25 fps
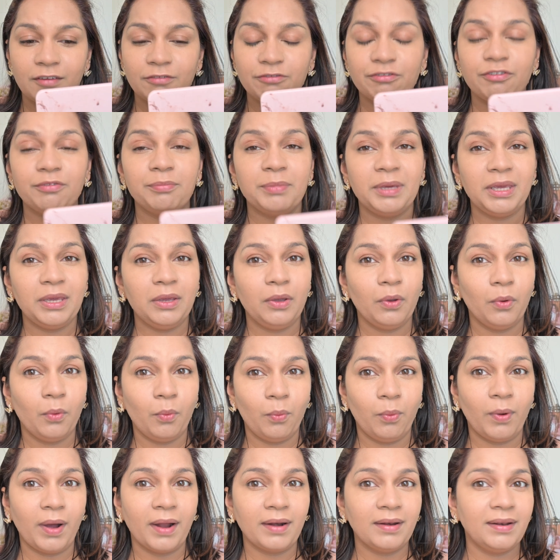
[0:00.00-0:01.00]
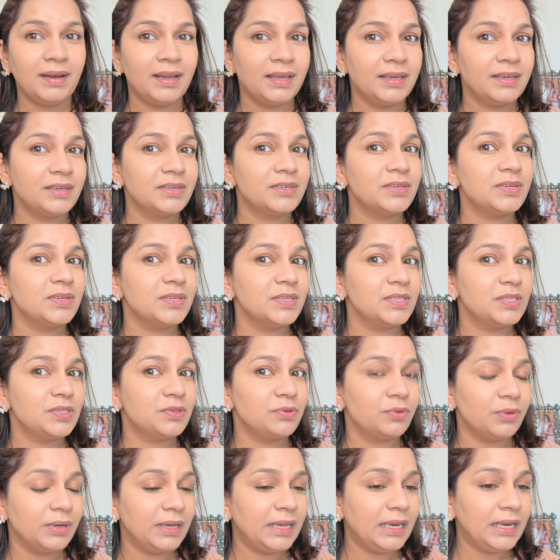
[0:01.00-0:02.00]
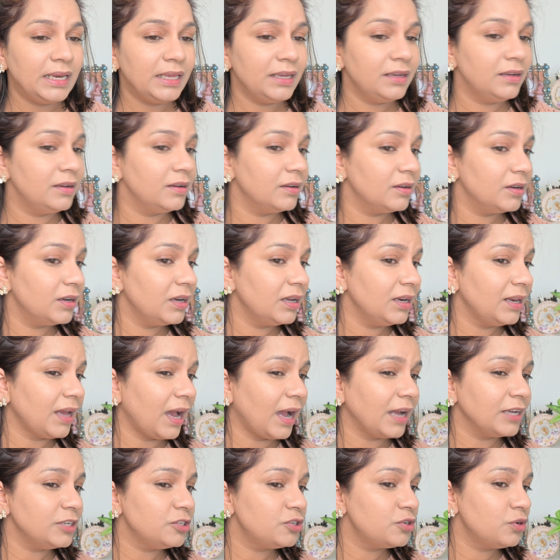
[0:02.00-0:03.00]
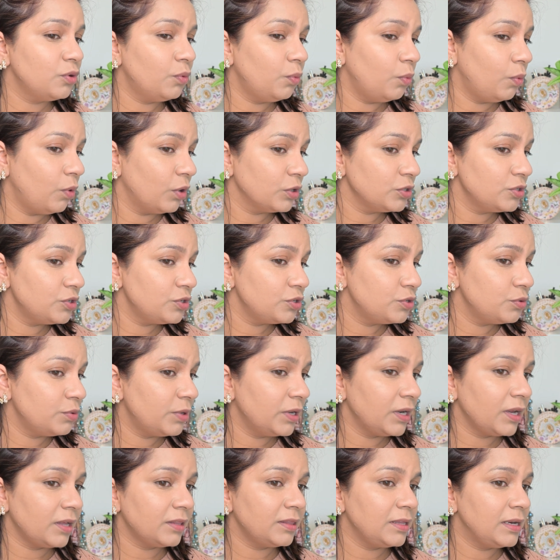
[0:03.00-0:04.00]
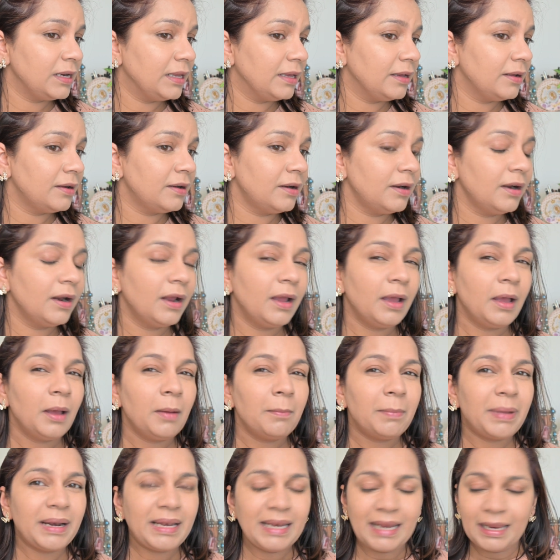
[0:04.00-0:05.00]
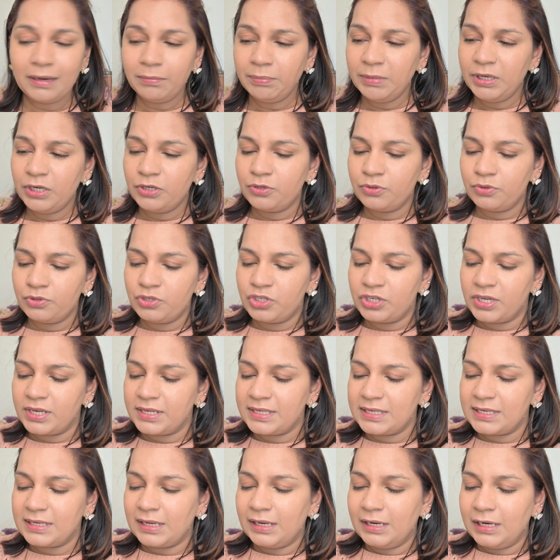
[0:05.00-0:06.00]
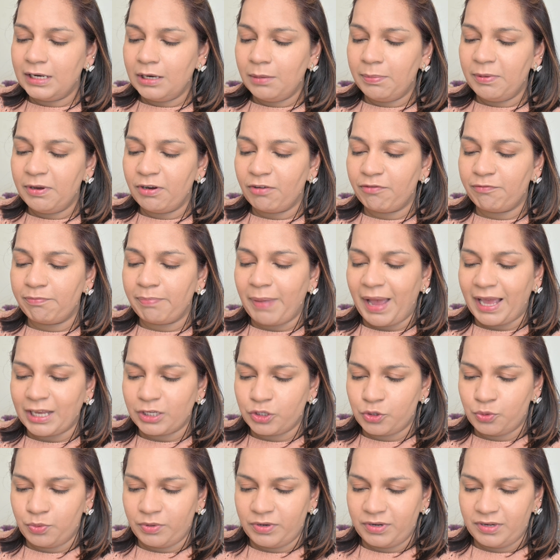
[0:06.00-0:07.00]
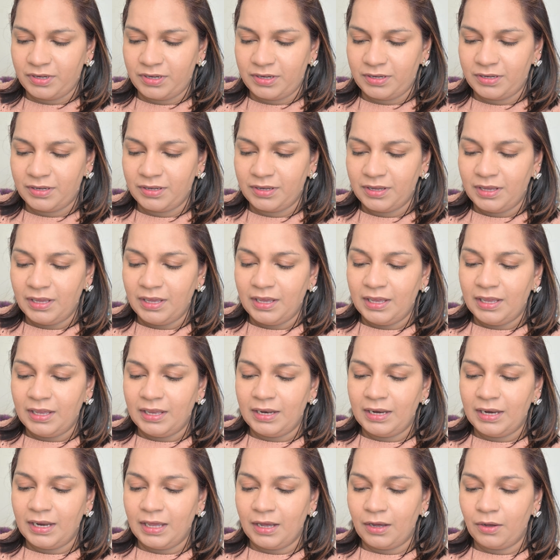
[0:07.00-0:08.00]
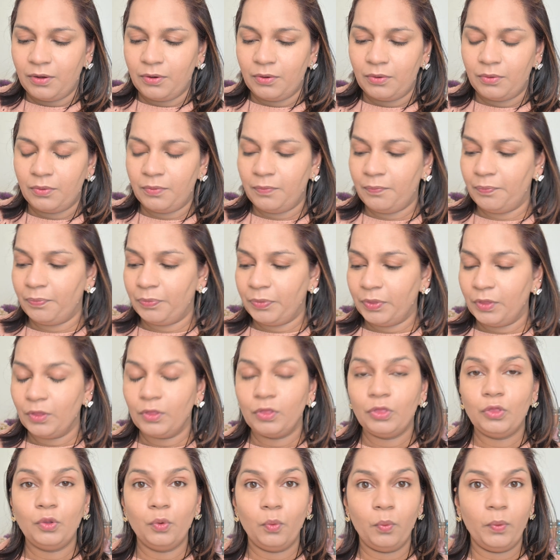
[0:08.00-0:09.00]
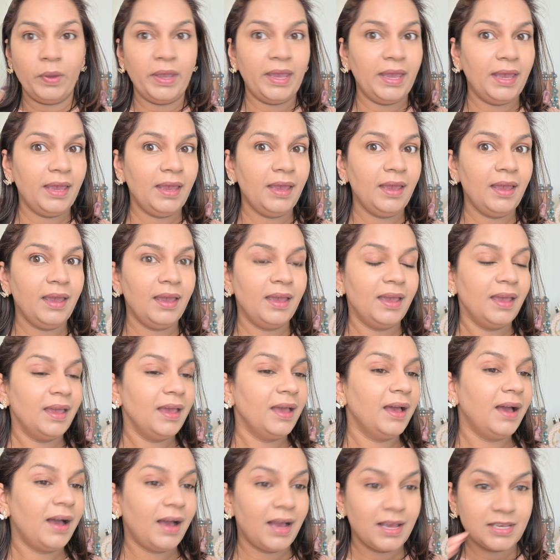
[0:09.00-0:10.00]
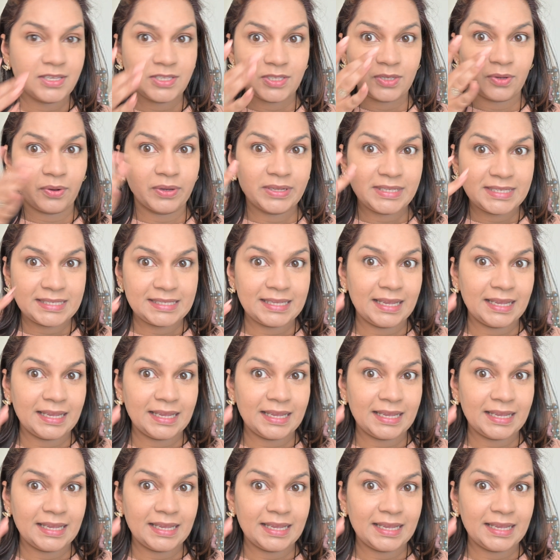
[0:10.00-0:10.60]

For me, one layer is really good. I don't want to do another layer, but let me do just a little bit of patchwork. Now, the way I saw it